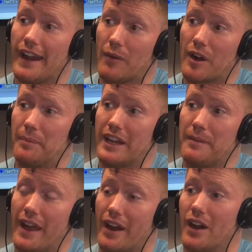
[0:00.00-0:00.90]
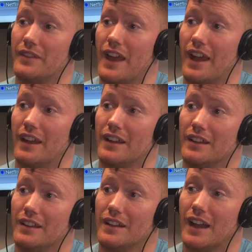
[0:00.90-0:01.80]
I want to piggyback off that.
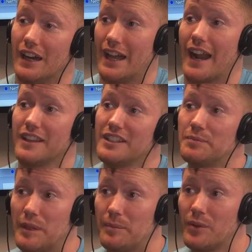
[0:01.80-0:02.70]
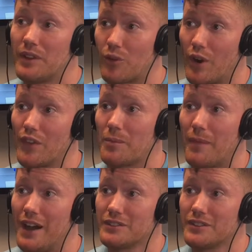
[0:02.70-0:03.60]
A lot of these people that run their
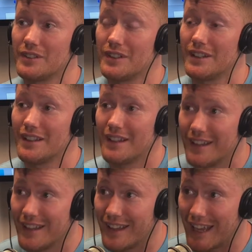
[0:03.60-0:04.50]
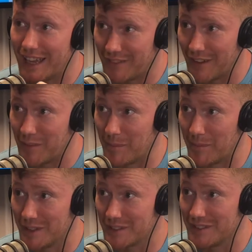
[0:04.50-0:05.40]
mouths have never been
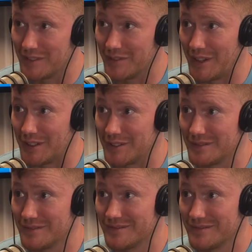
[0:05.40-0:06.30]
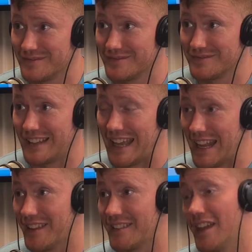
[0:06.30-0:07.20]
punched in the face. And I
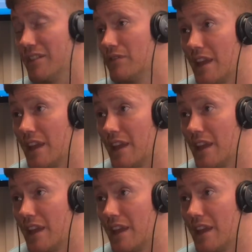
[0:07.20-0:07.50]
think they